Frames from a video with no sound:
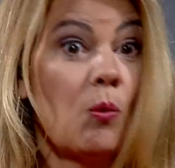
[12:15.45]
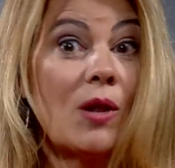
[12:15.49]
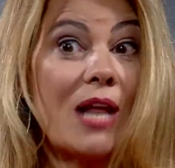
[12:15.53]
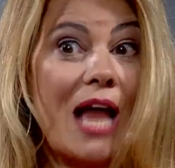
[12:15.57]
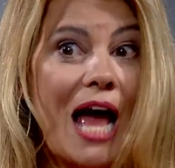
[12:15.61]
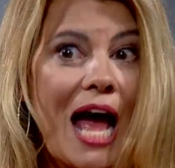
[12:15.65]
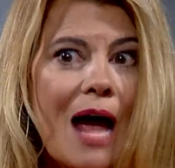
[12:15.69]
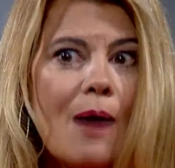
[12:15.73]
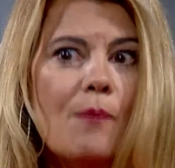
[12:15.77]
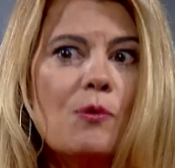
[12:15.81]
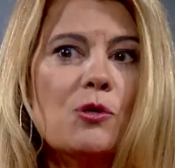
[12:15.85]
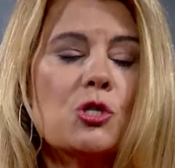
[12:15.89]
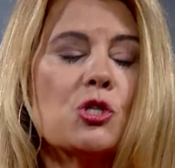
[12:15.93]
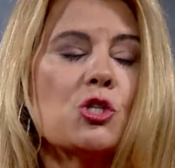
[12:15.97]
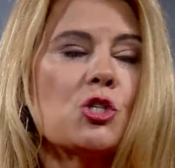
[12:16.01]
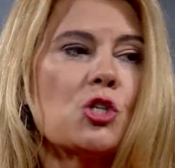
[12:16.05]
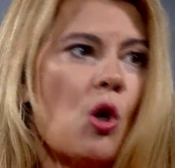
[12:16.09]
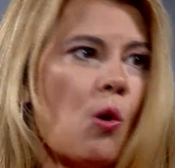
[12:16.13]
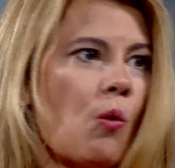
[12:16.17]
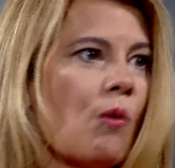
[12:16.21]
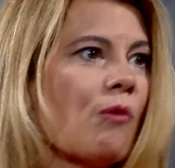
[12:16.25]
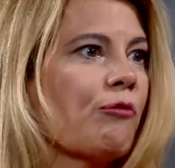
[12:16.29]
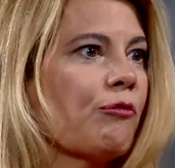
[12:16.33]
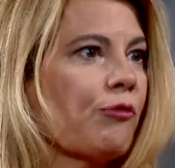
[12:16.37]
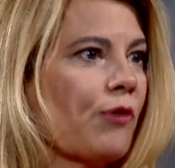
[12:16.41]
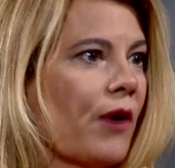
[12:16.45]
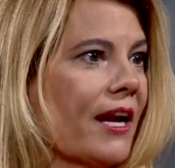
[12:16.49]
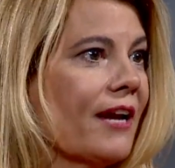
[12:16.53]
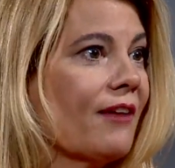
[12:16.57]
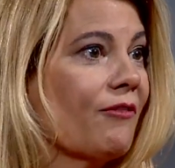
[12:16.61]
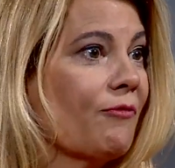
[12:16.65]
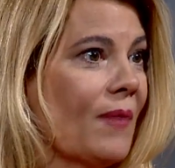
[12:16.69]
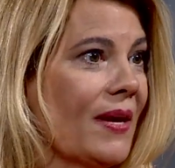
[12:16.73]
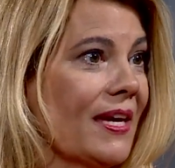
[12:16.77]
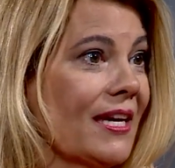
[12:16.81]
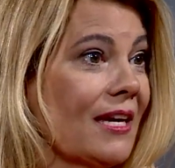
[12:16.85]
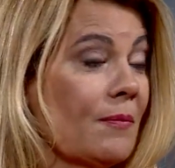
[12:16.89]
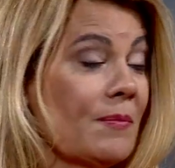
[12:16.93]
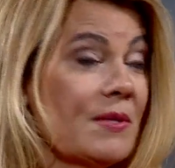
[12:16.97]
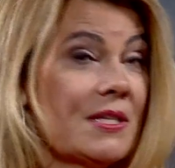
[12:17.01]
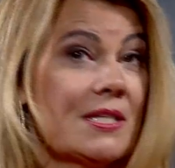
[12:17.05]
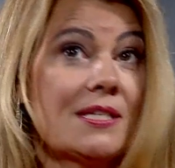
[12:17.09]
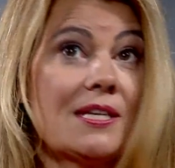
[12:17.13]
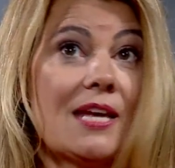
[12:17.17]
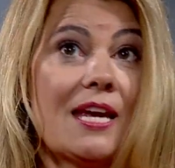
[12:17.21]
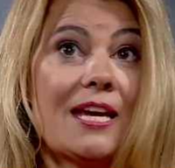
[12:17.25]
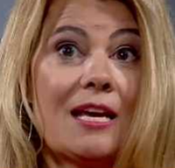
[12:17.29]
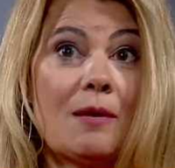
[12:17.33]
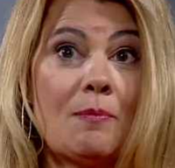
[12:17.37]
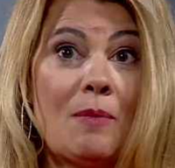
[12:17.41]
Well, I was so afraid of making a
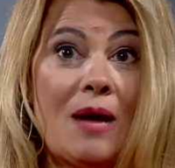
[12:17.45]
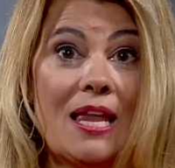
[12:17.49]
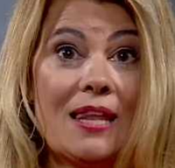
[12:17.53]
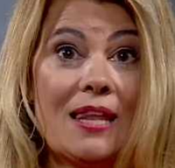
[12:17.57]
mistake in